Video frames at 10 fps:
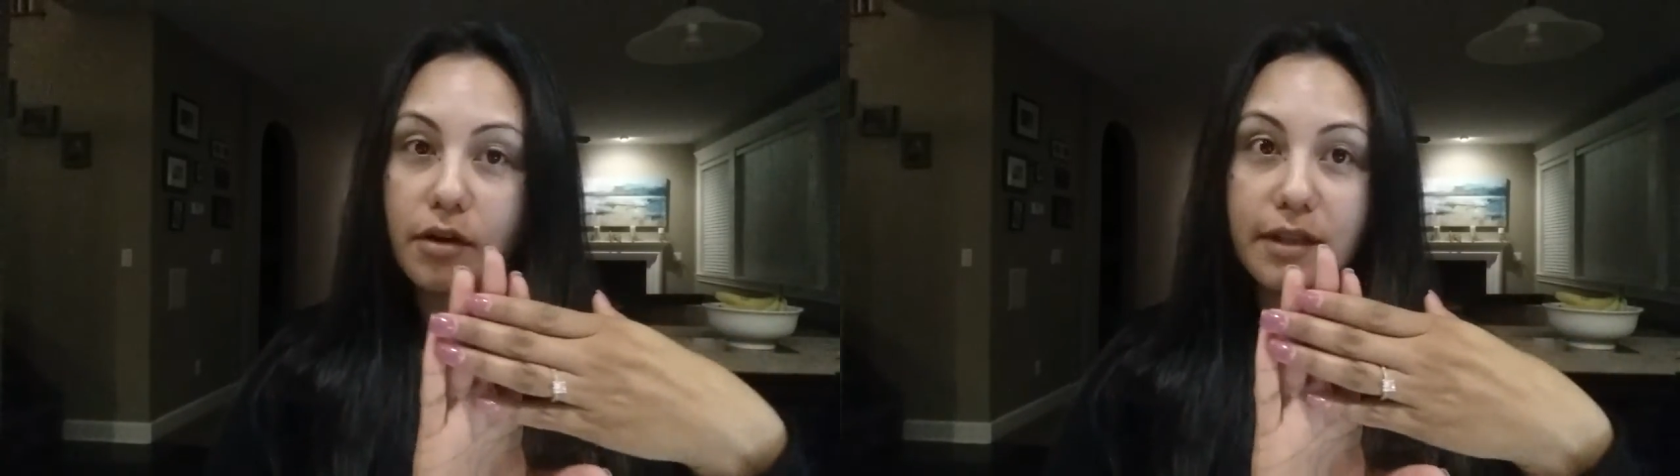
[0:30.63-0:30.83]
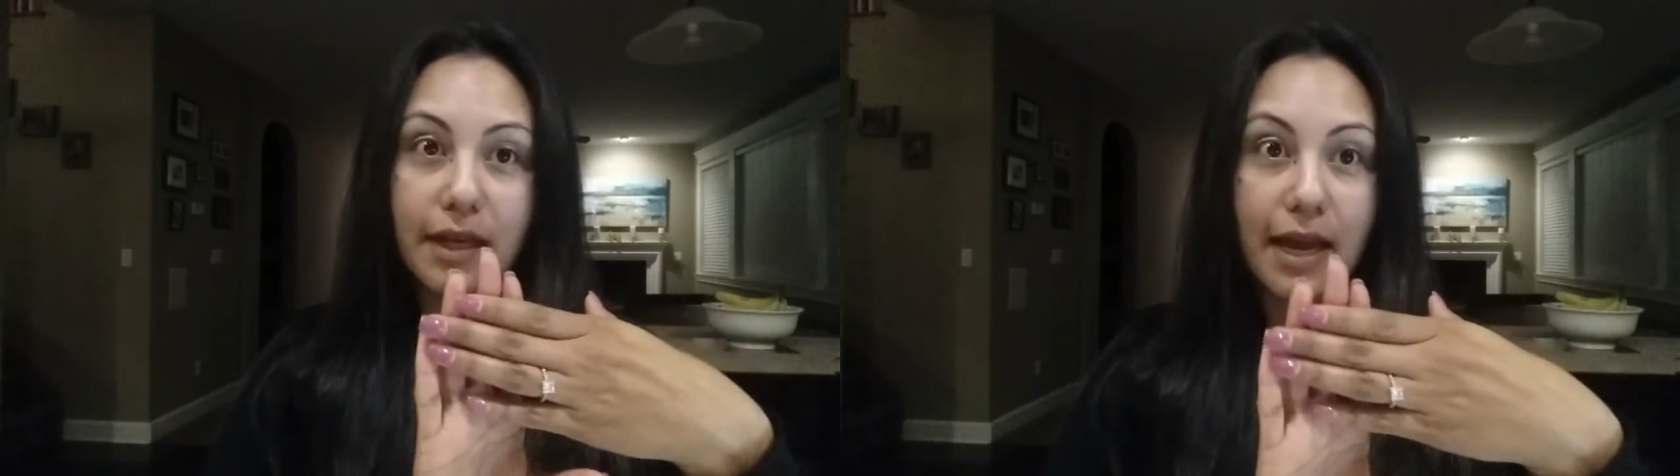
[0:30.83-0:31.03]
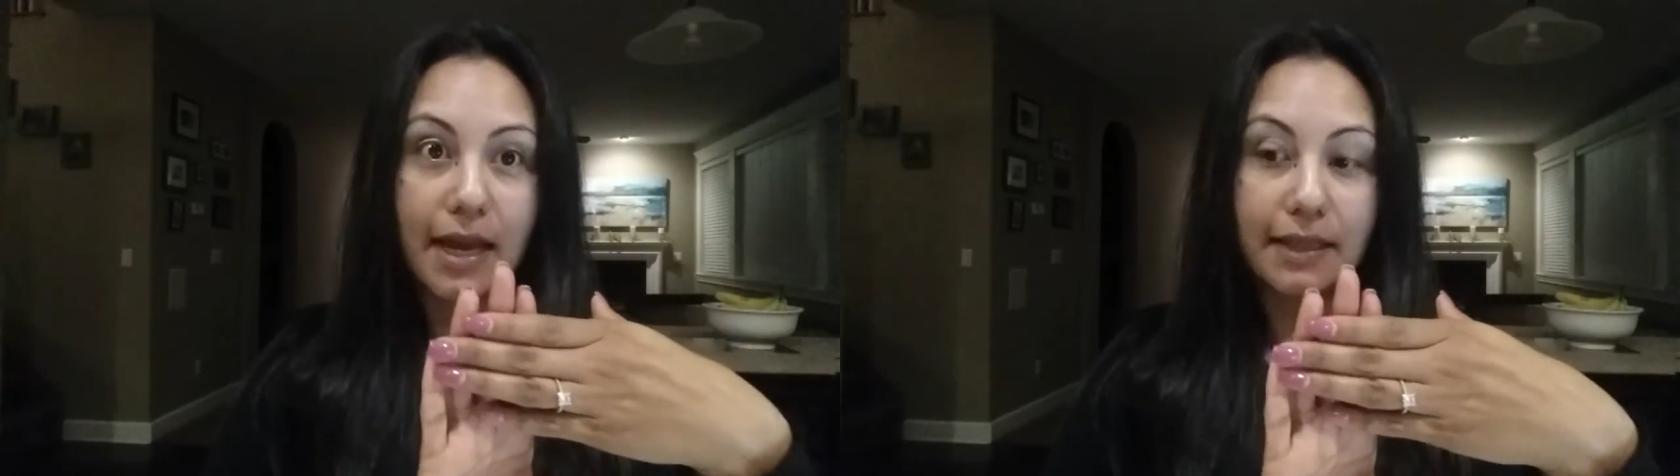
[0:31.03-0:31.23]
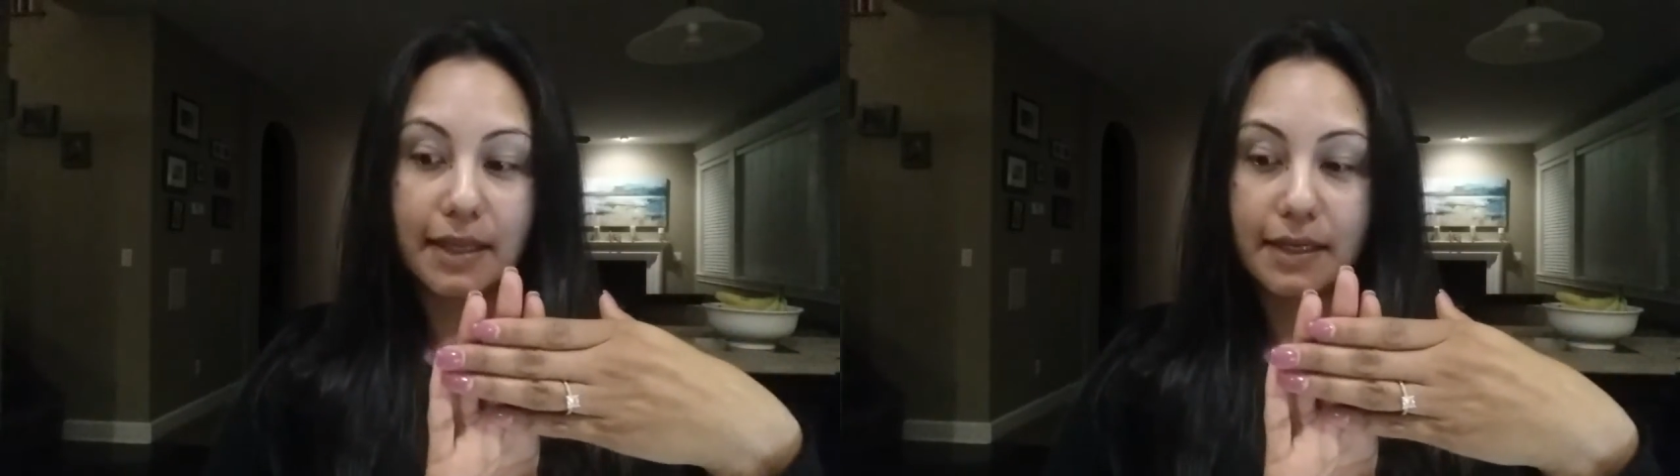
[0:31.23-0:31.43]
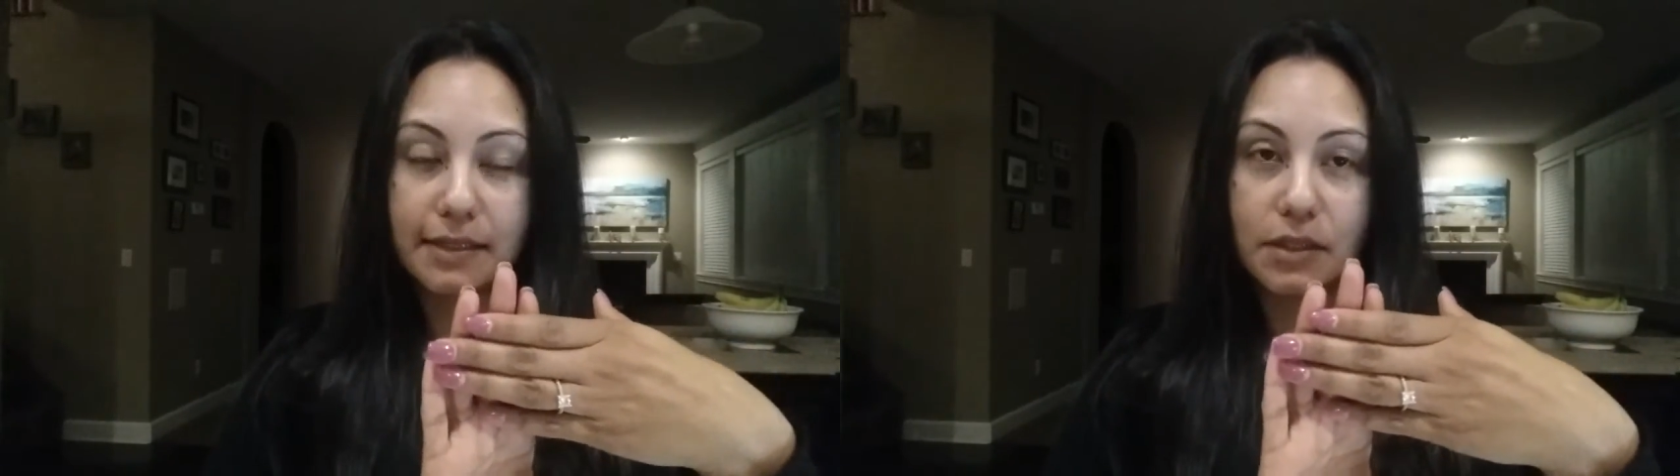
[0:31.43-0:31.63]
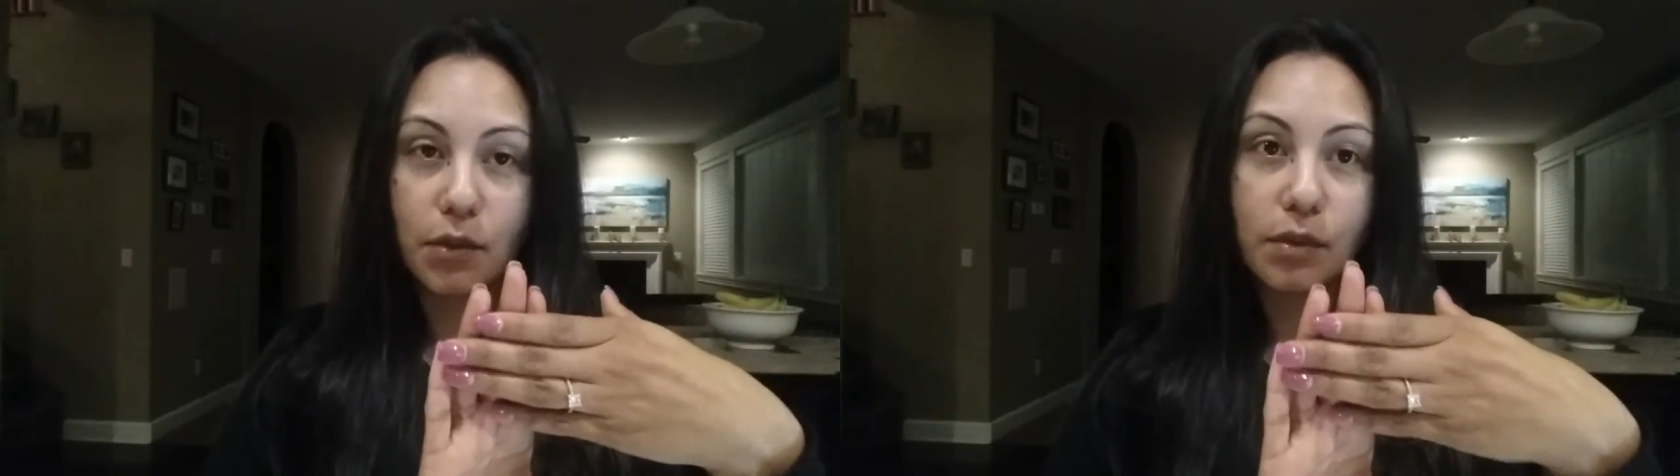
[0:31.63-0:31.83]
are the guidelines,